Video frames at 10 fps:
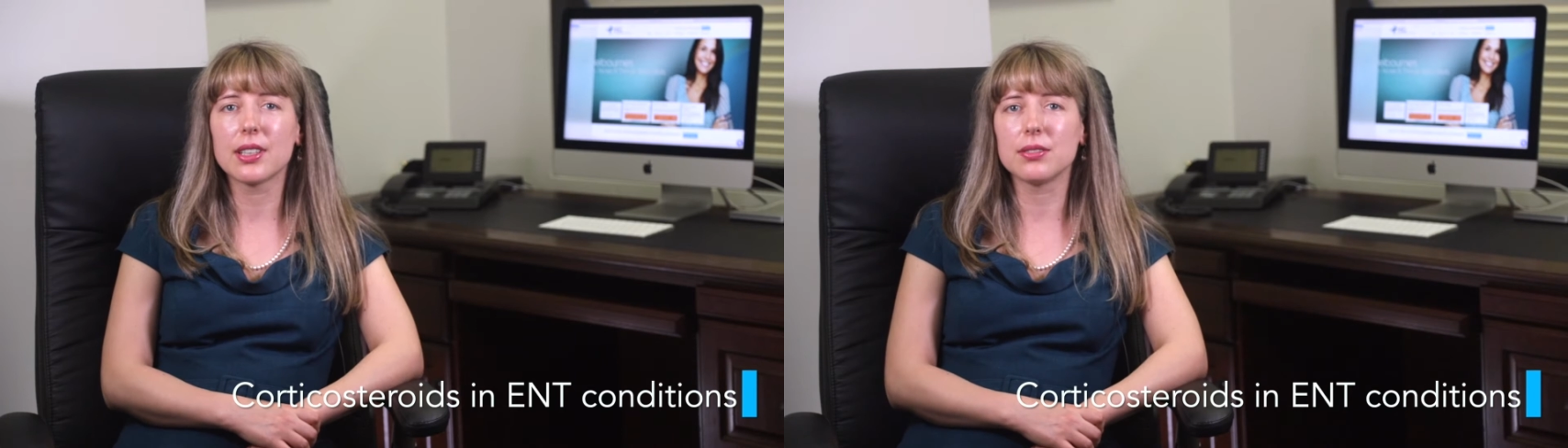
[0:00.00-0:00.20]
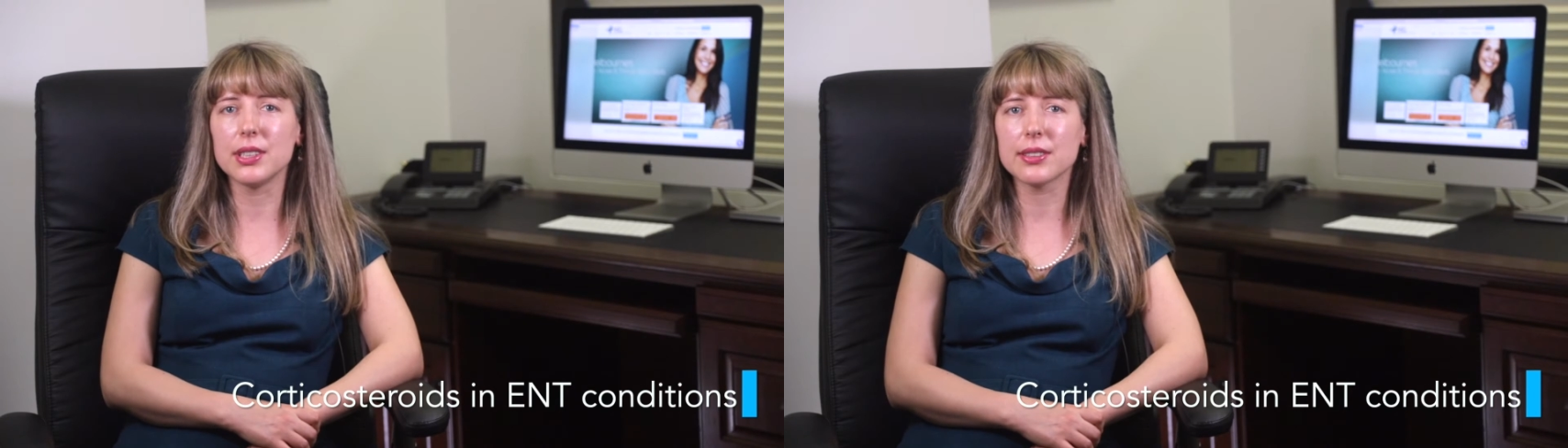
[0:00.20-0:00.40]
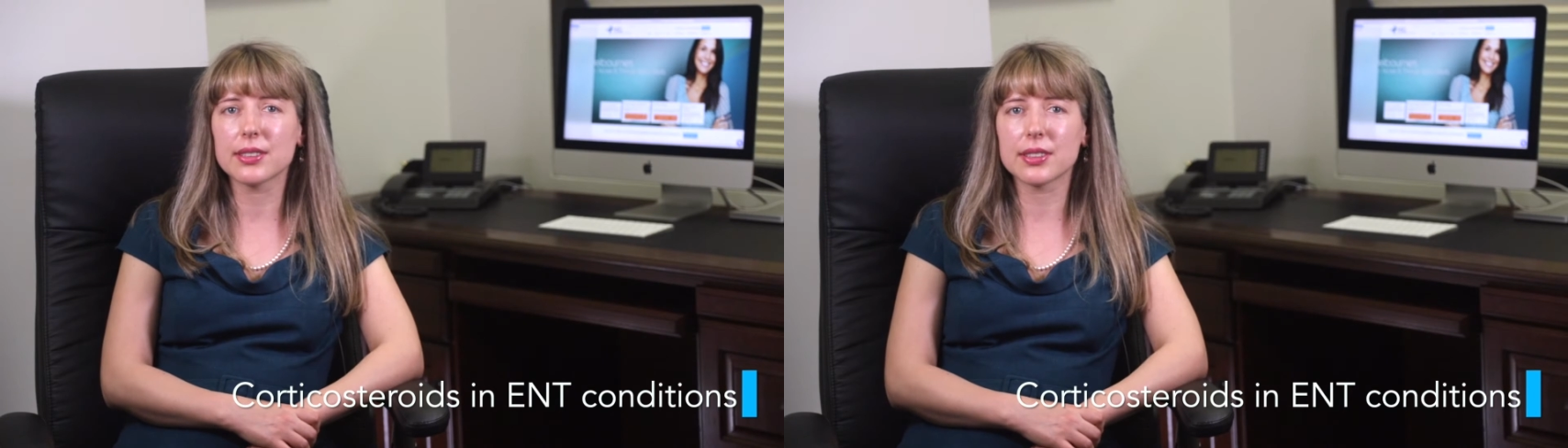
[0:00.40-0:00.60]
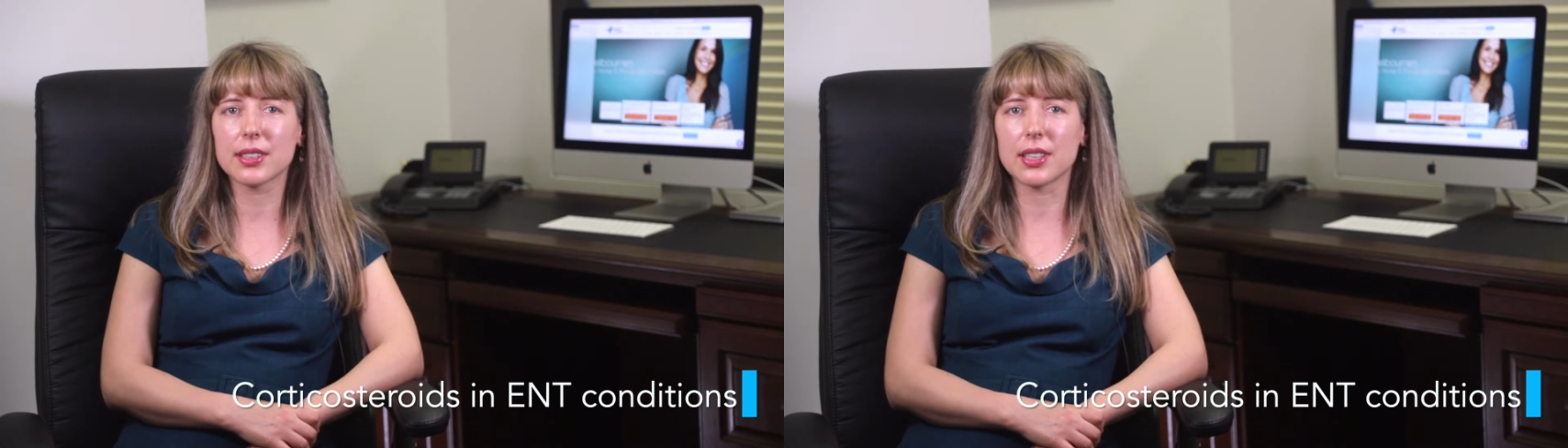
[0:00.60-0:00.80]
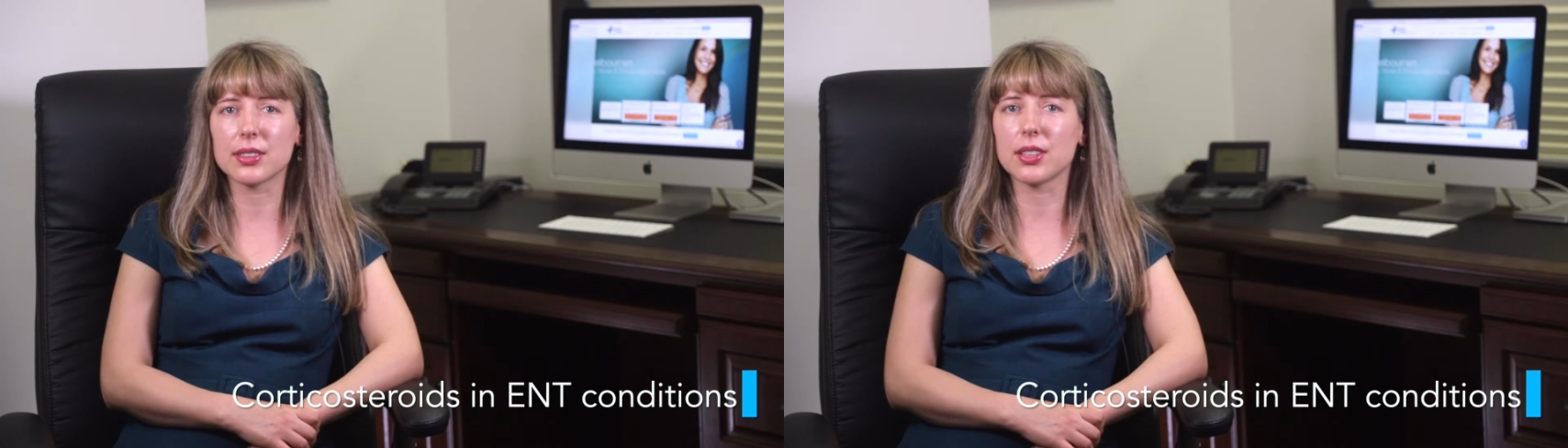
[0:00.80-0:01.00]
risks
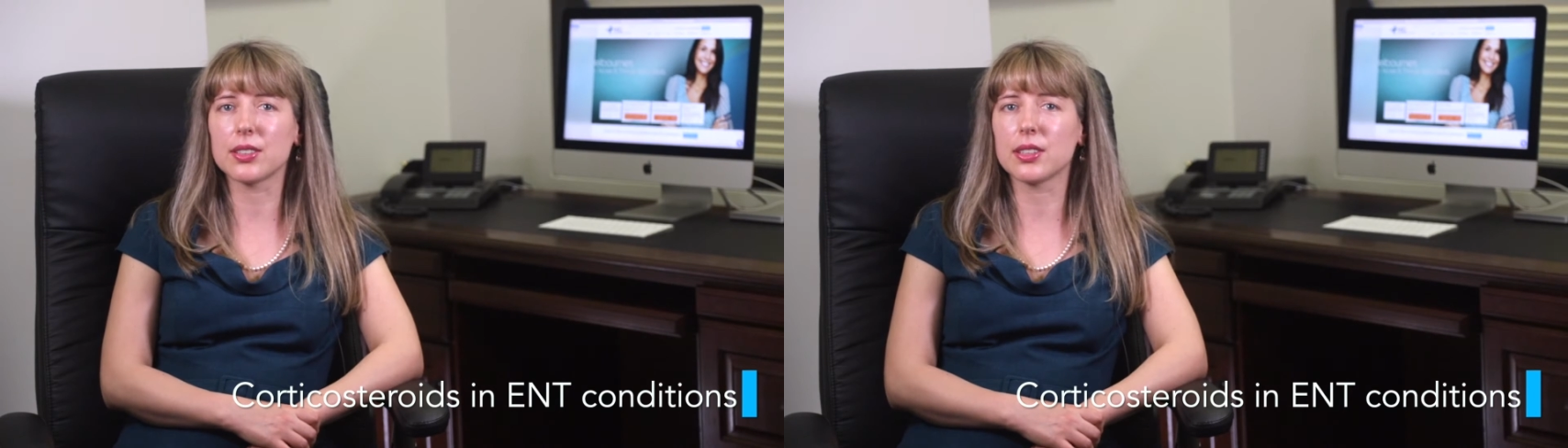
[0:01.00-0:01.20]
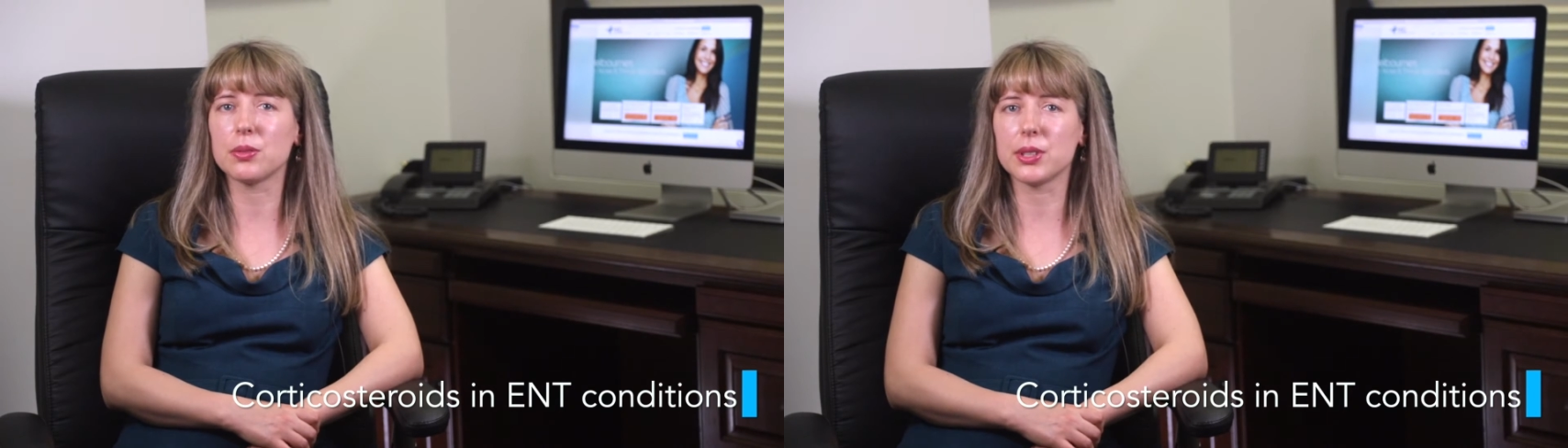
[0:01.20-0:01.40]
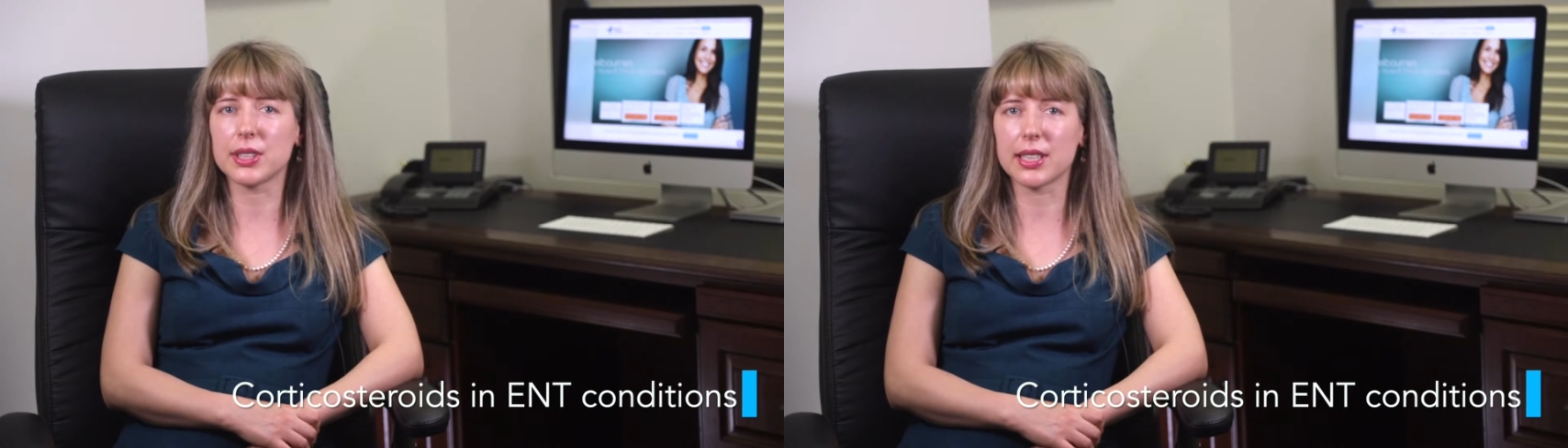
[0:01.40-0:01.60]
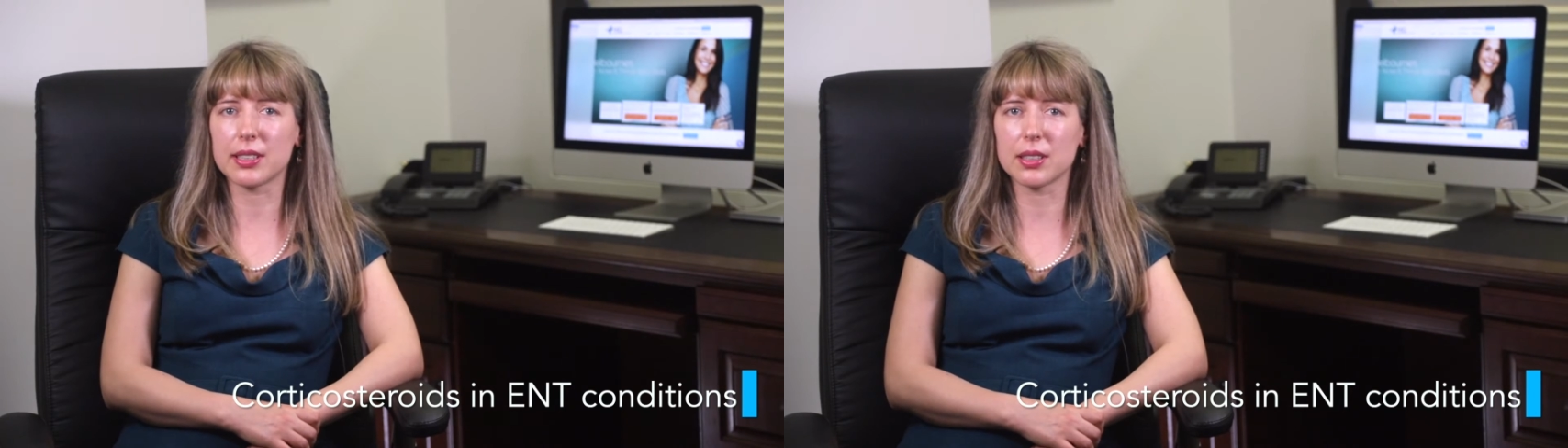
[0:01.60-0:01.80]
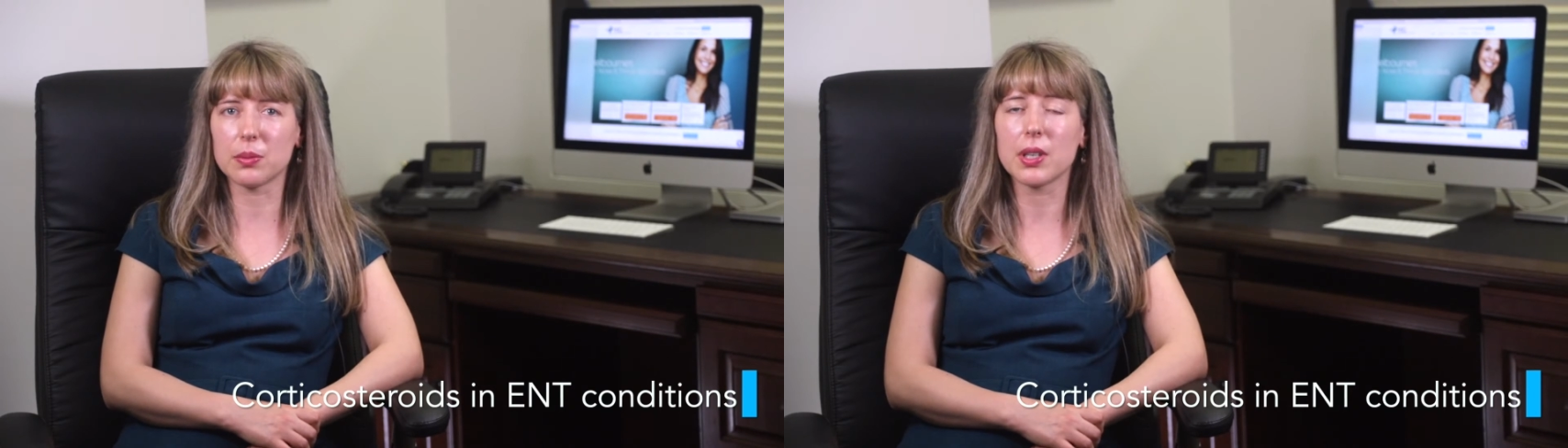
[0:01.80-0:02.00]
associated with
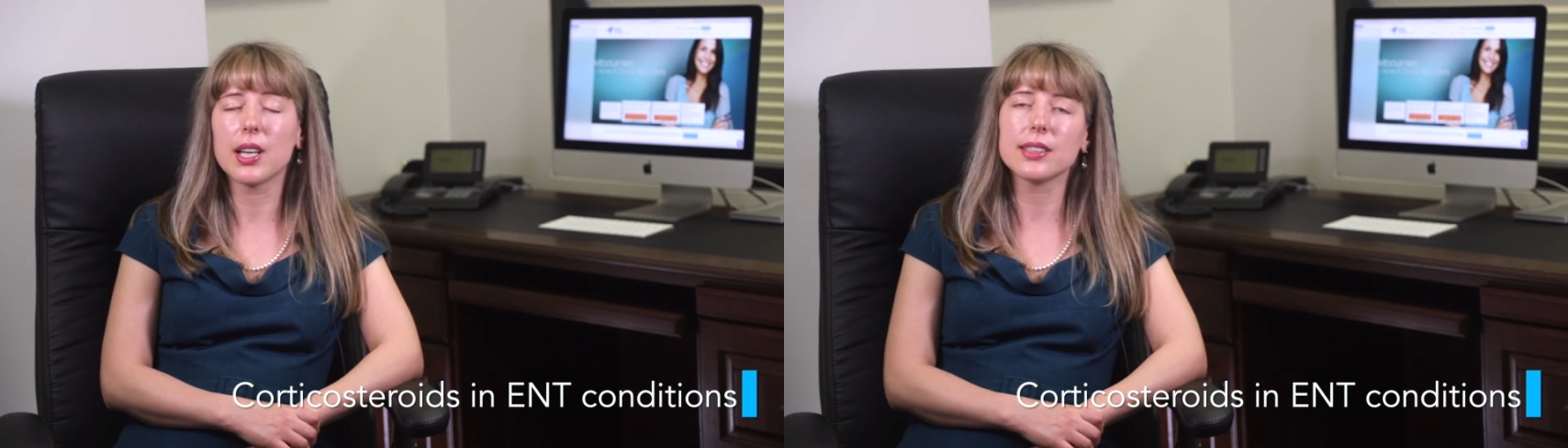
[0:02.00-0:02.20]
taking them,